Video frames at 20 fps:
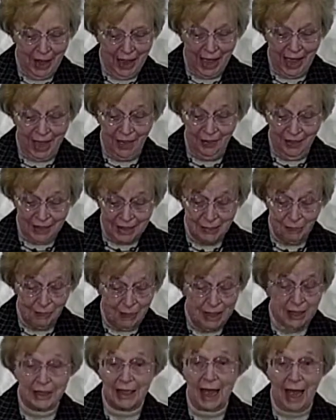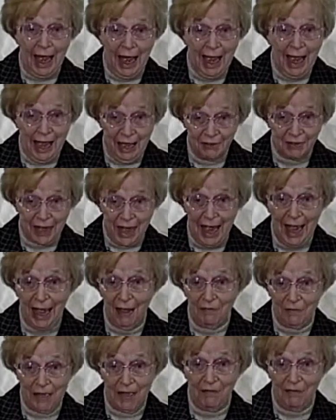and this means I have to
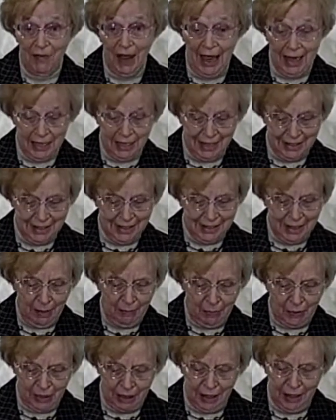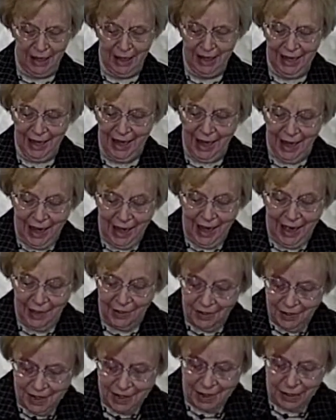have divine conception.
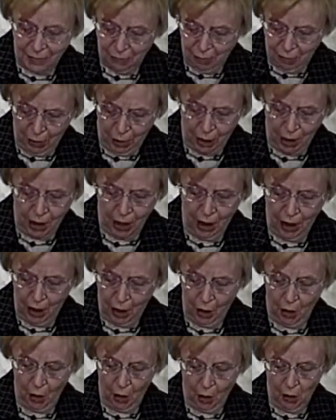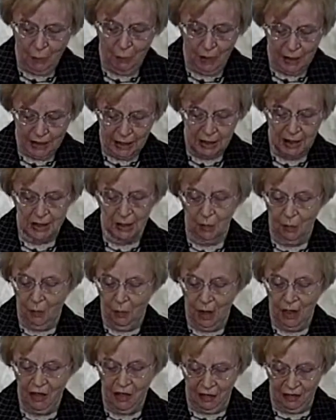This book opens
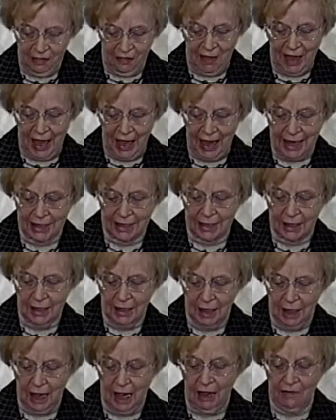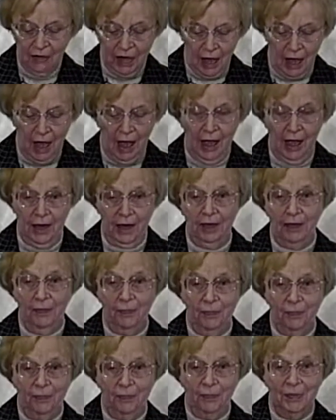with the fact of God.
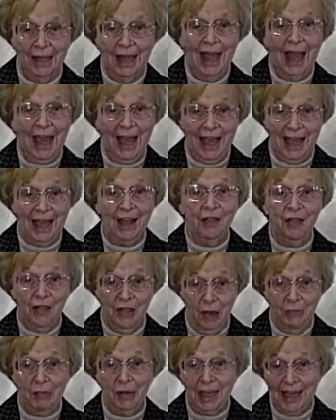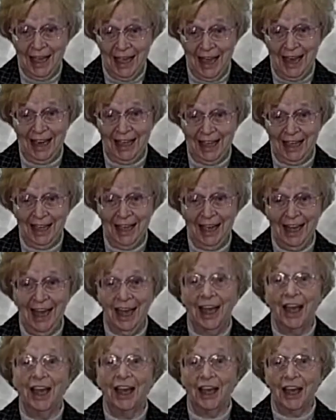In the beginning,
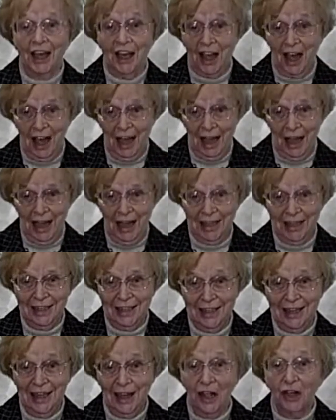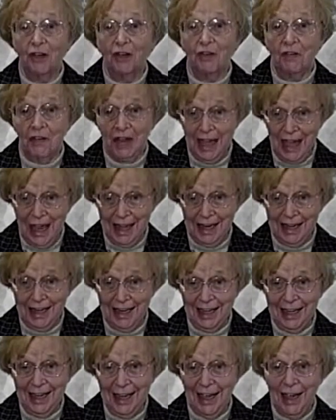God
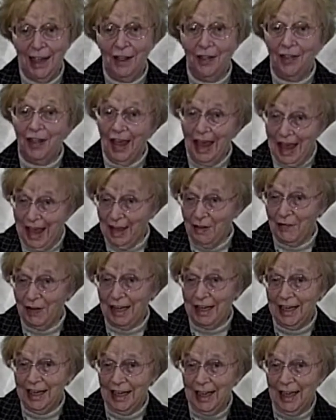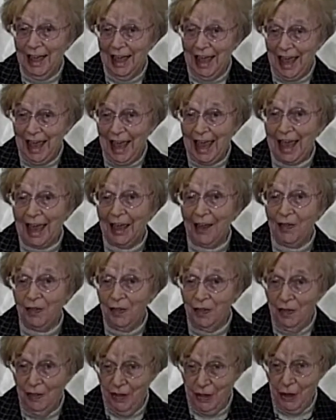created the heaven
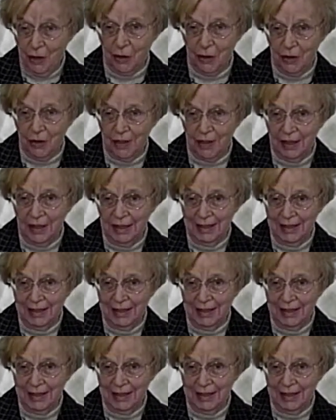and the earth.